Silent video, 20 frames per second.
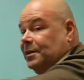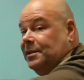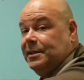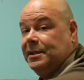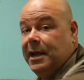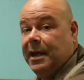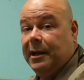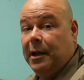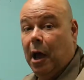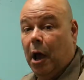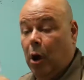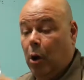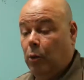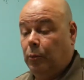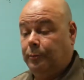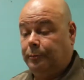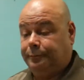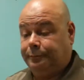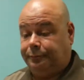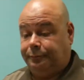Xeno
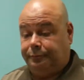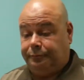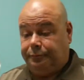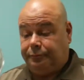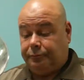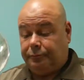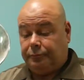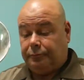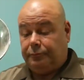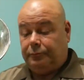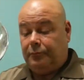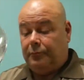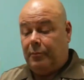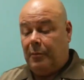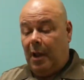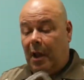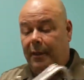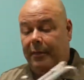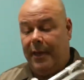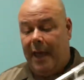
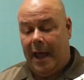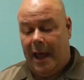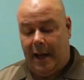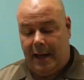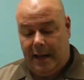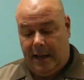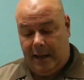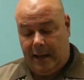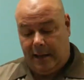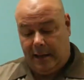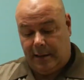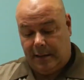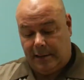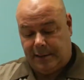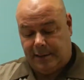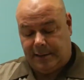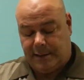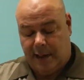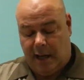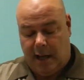that
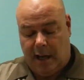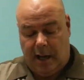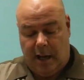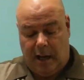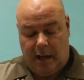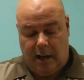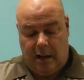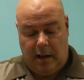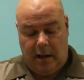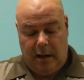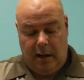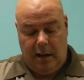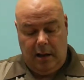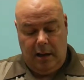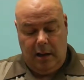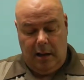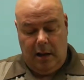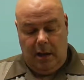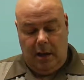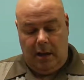is
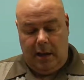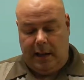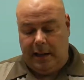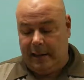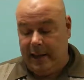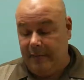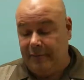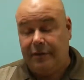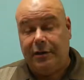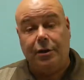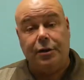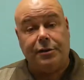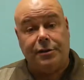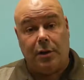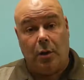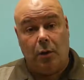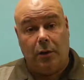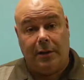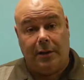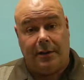11 years
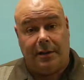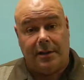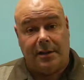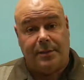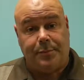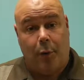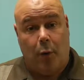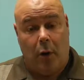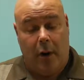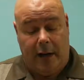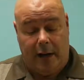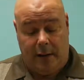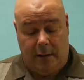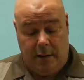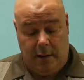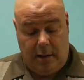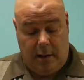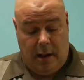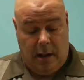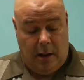old at this point.
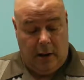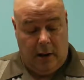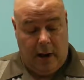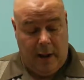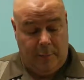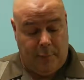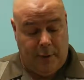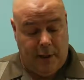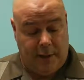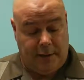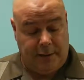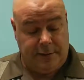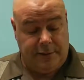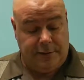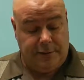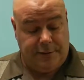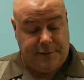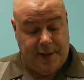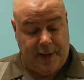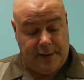I bought it in
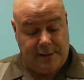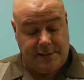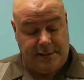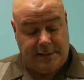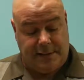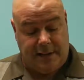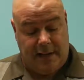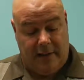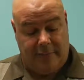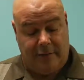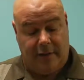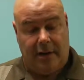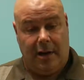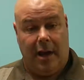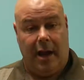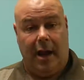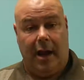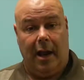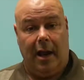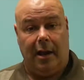2007,
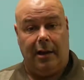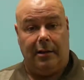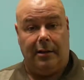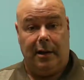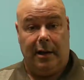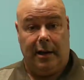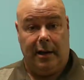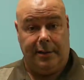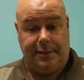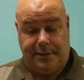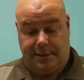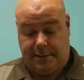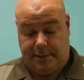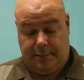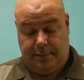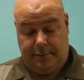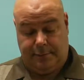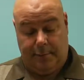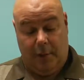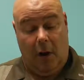and it's
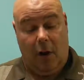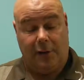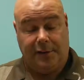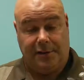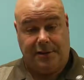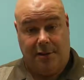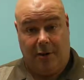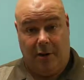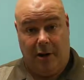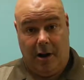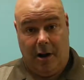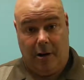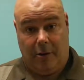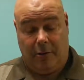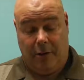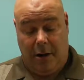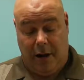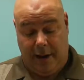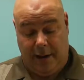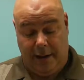also a hot
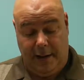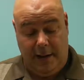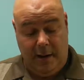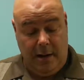rod.